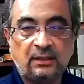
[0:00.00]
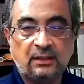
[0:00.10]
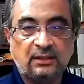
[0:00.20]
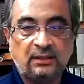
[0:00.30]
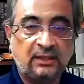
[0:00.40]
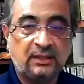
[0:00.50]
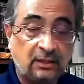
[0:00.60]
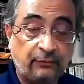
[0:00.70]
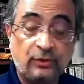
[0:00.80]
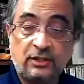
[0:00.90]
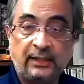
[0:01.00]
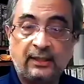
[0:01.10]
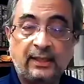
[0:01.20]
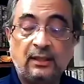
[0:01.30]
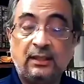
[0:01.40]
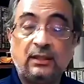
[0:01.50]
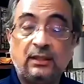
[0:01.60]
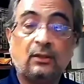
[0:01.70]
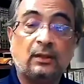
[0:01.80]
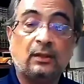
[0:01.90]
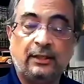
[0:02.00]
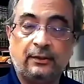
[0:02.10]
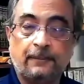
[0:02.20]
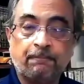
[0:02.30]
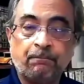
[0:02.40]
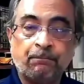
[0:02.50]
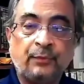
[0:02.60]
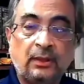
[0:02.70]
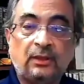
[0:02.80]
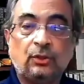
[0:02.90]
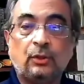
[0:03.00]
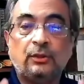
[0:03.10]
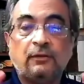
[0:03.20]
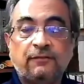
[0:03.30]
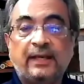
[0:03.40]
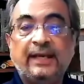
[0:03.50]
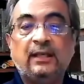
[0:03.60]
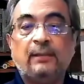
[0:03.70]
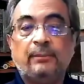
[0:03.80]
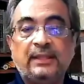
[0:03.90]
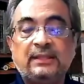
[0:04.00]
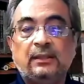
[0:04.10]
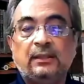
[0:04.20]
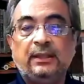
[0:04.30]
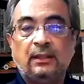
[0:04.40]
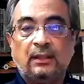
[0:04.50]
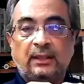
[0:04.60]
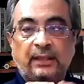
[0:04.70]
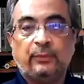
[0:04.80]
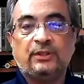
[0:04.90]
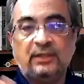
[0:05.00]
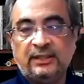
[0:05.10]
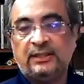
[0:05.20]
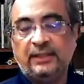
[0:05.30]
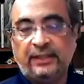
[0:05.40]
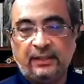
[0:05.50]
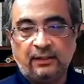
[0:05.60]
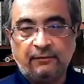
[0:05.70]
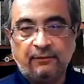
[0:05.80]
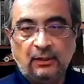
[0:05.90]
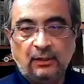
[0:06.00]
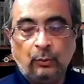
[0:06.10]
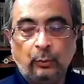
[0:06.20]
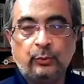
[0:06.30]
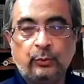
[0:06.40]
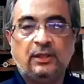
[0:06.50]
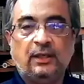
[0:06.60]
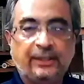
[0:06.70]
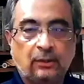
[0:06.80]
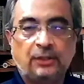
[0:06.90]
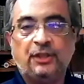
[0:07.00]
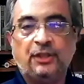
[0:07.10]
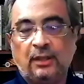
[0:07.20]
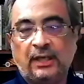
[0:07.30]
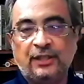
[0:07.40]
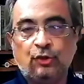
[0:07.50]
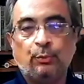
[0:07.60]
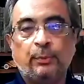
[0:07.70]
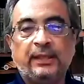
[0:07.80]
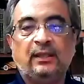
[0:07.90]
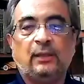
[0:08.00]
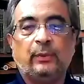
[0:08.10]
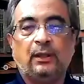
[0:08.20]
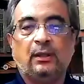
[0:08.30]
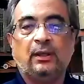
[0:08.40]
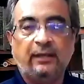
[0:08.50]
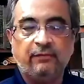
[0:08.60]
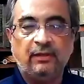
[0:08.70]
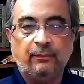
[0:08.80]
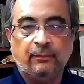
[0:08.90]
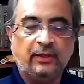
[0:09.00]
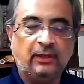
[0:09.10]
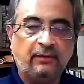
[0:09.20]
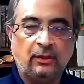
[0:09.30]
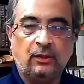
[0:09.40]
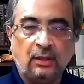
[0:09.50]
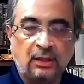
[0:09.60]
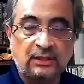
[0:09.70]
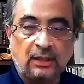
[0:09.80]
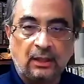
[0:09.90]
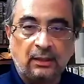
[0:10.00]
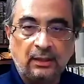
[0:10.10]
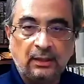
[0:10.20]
sensitive to stink, and he did not enter. So you'll find that basically it was this narrative which was later on generalized to mean that, well, everywhere where dogs are,